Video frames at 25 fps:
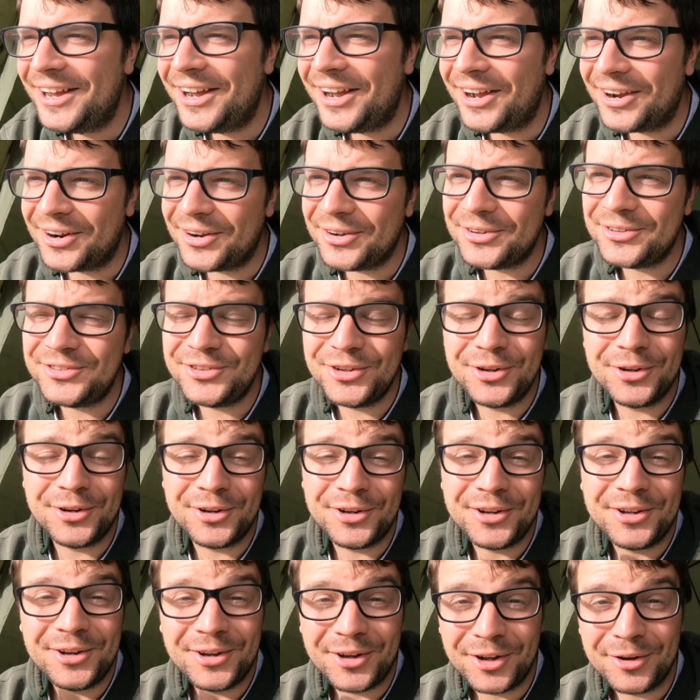I got
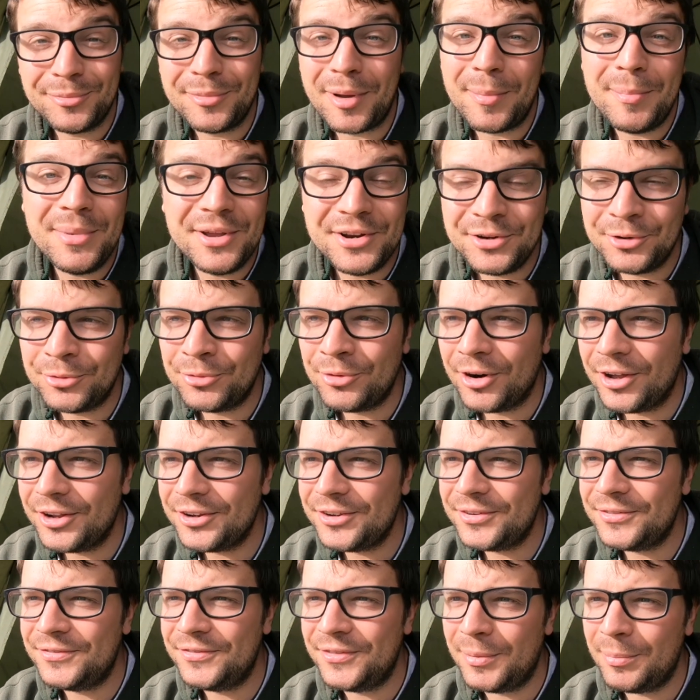done on my middle
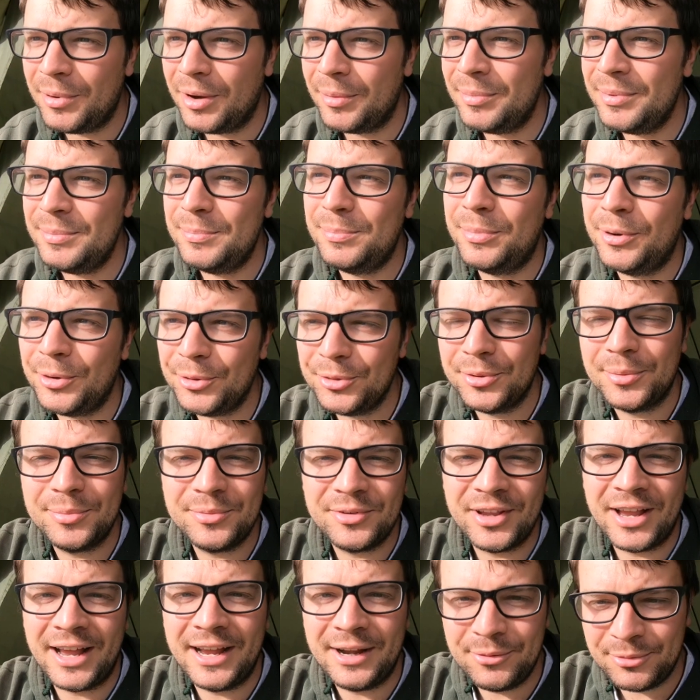rod. The bobbin pulled up
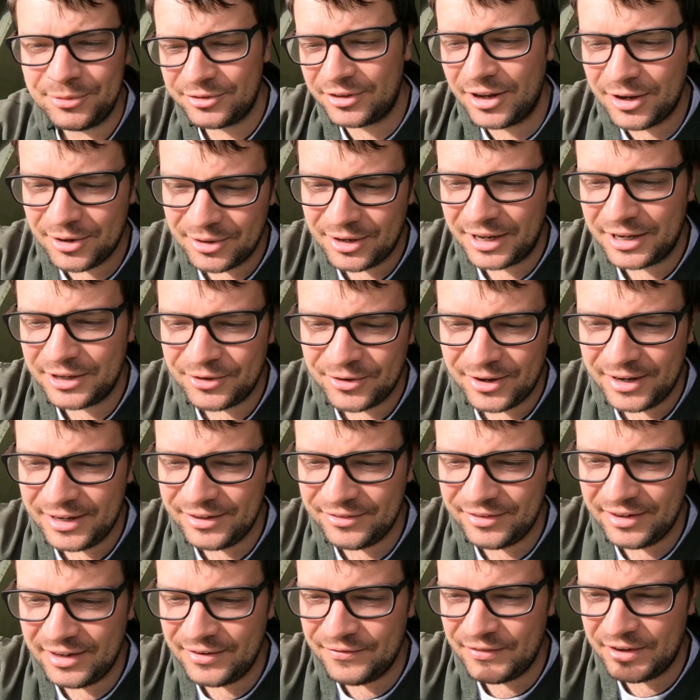tight, was going like
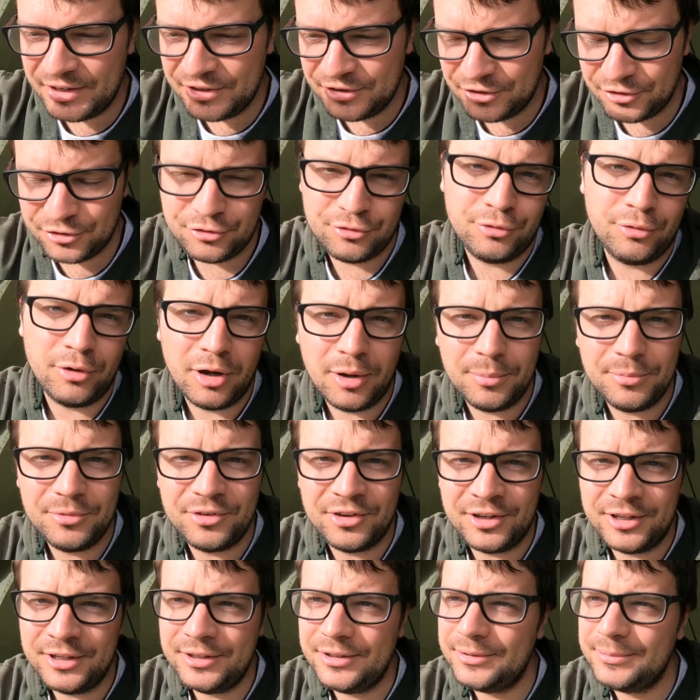crazy, and then just
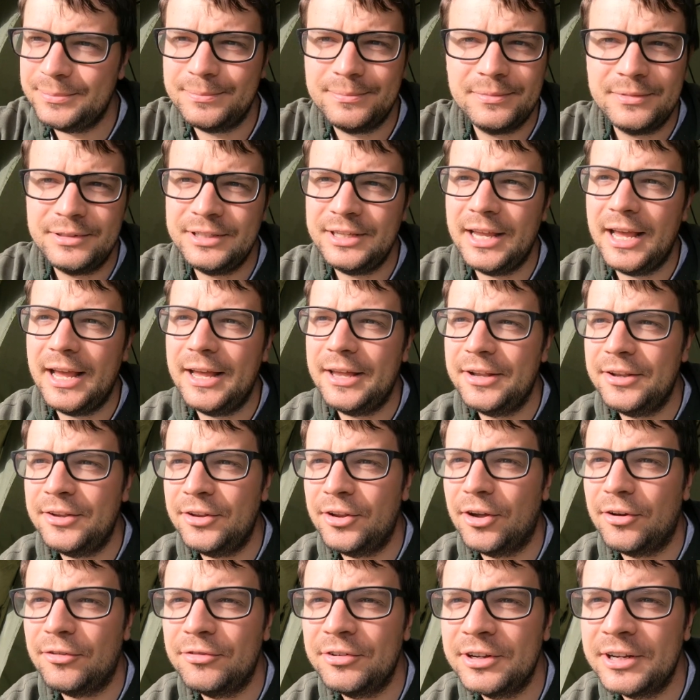dropped, and yeah,
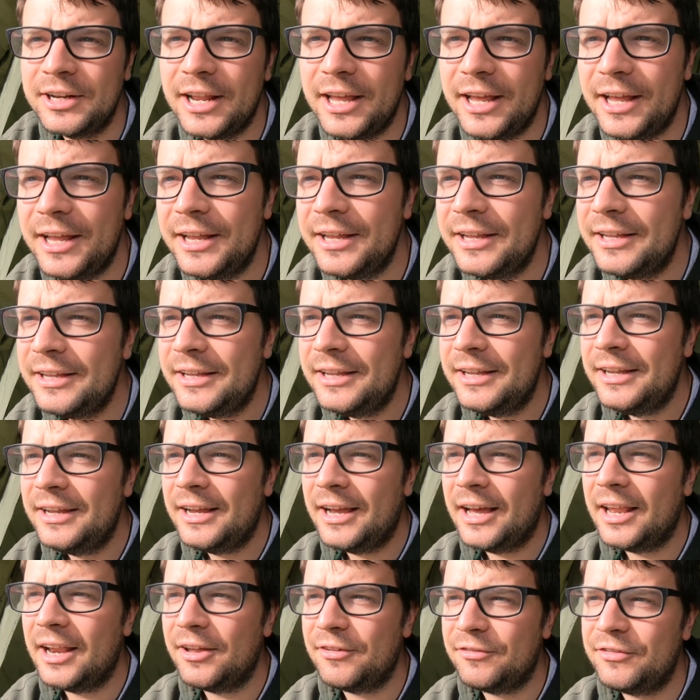nothing there.
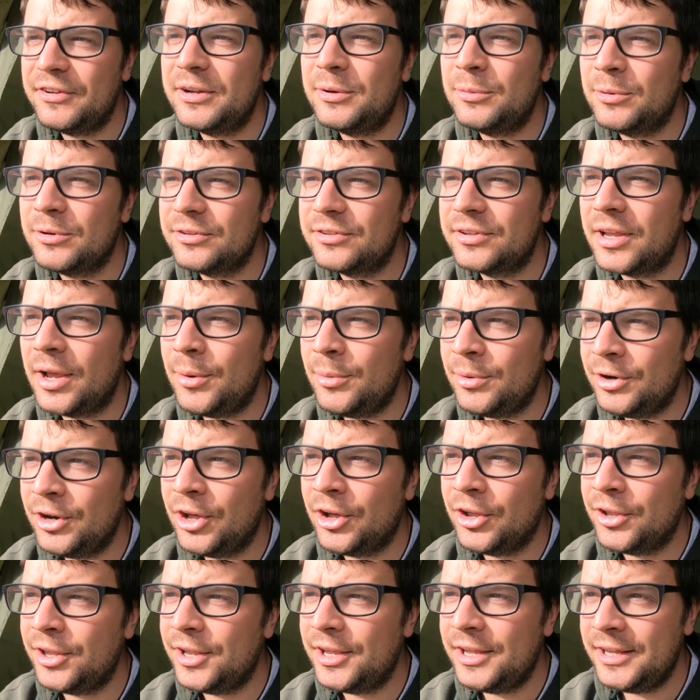And I think what's going
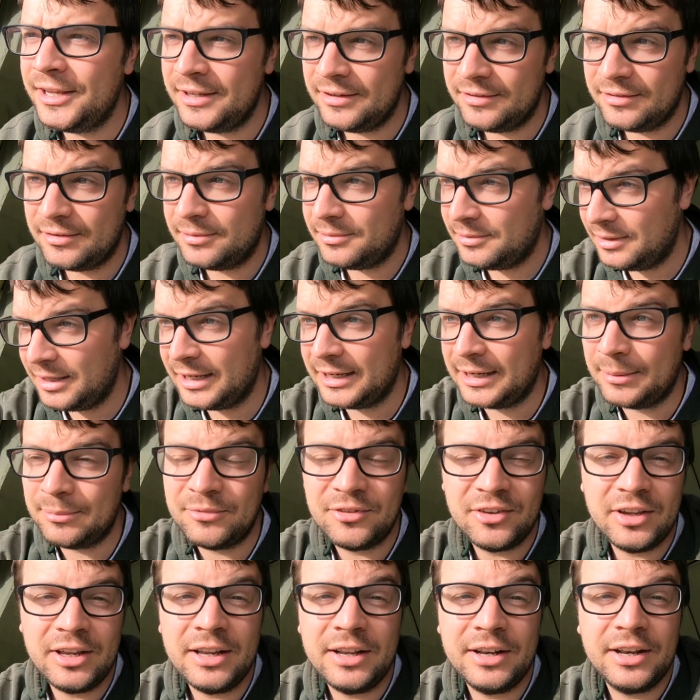on is, like I'm
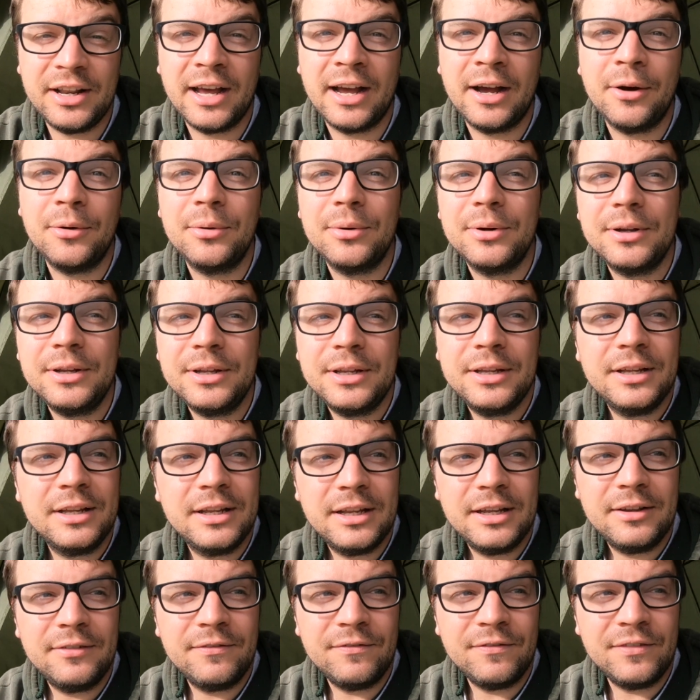seeing now,
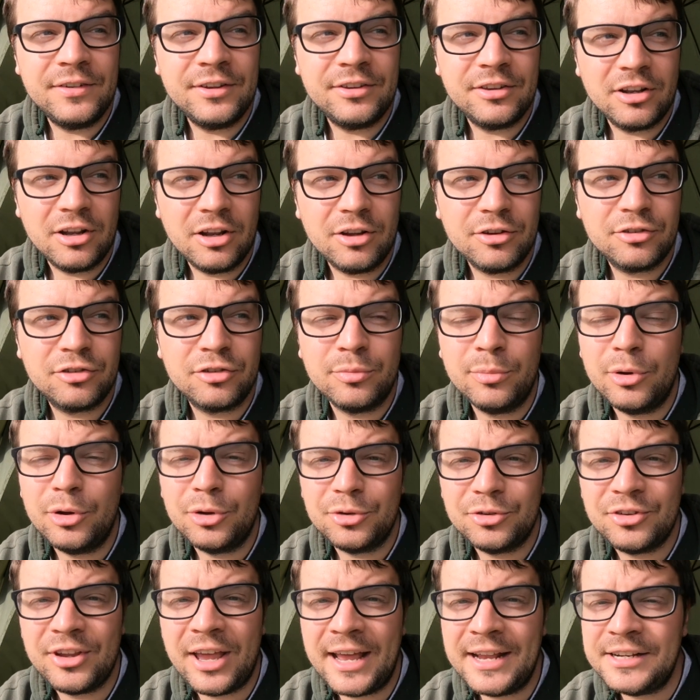there's a lot of small
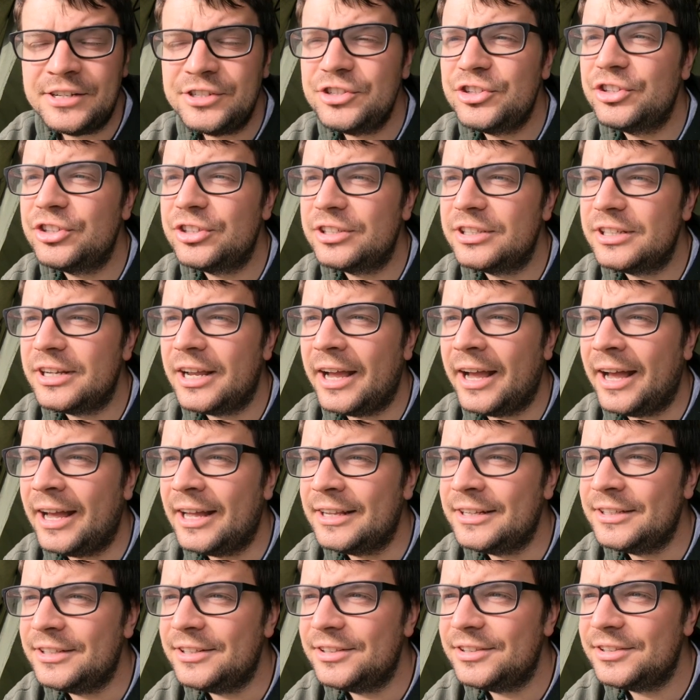tench,
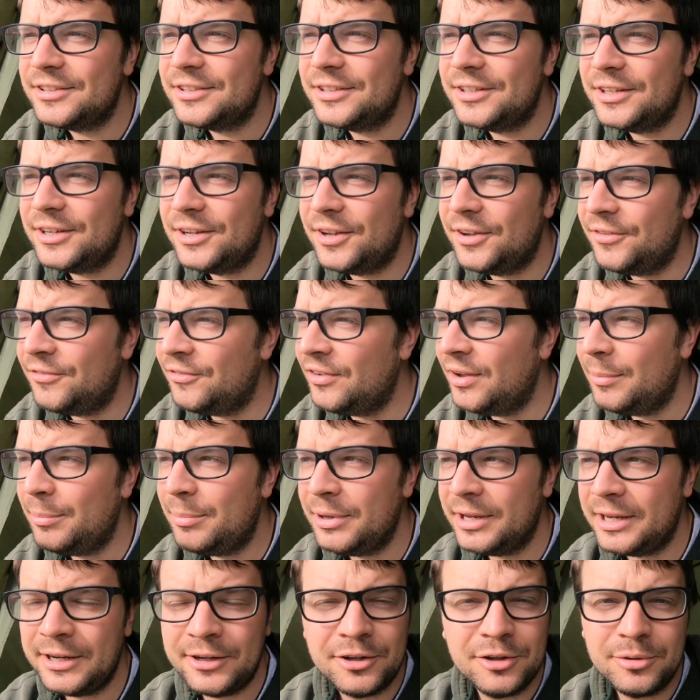and they're
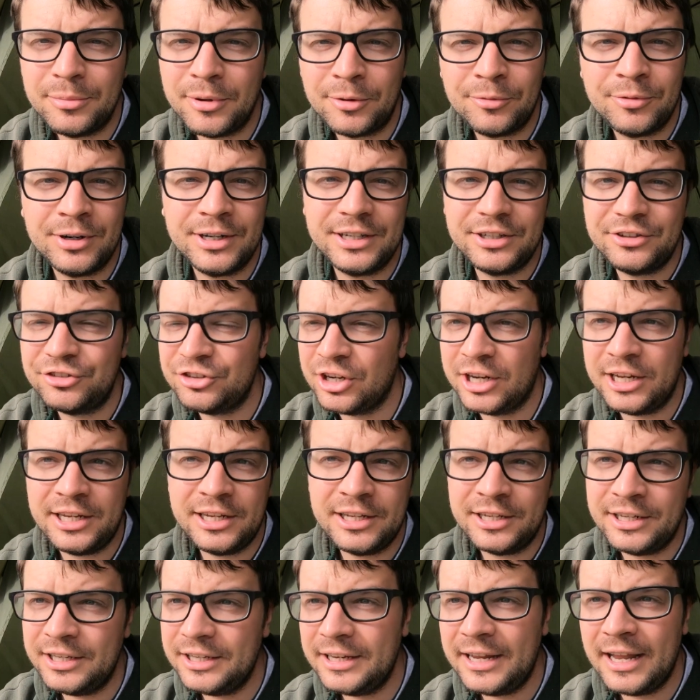picking up my rig,
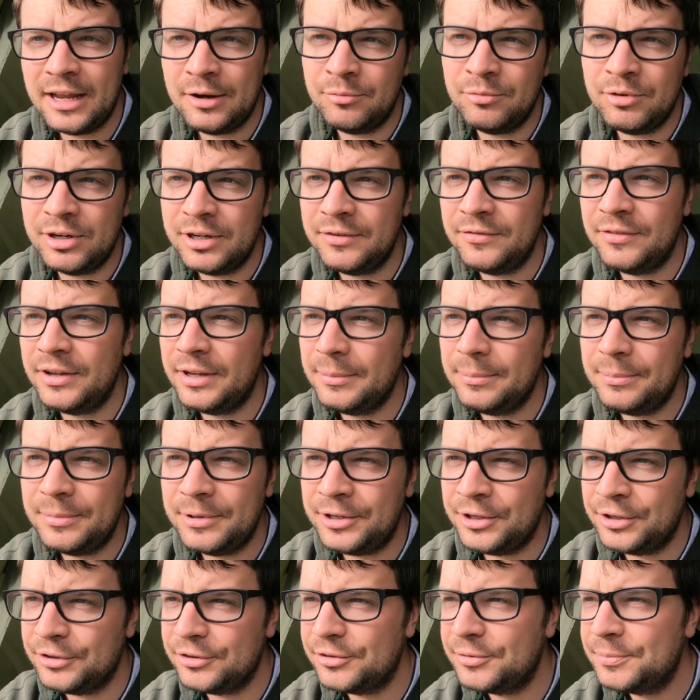shaking it, getting rid of it,
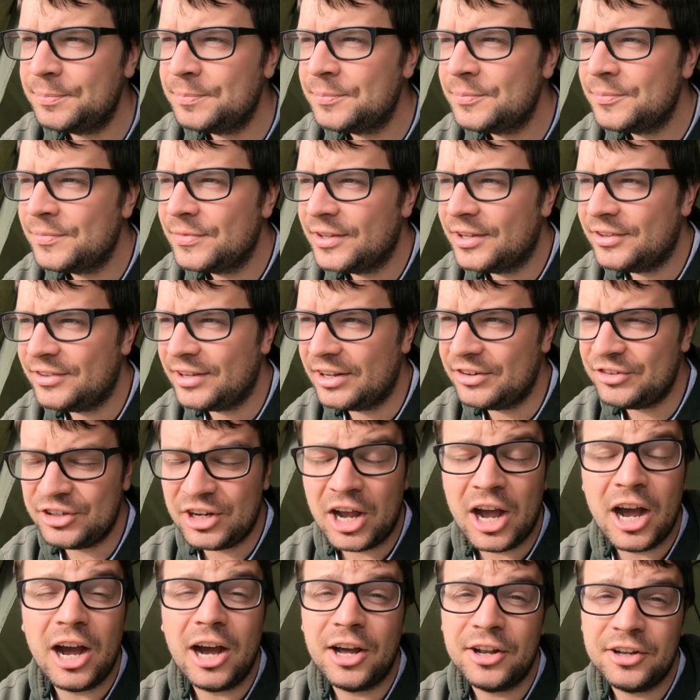because it's actually
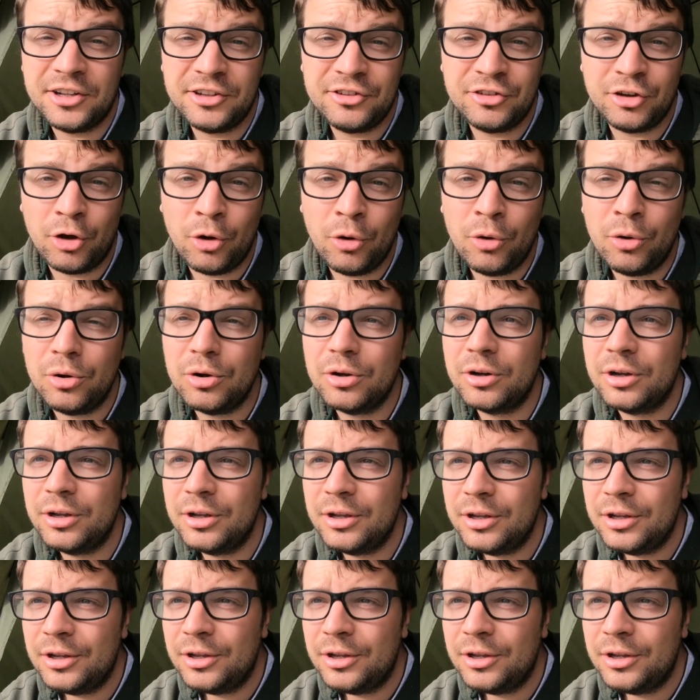harder to hook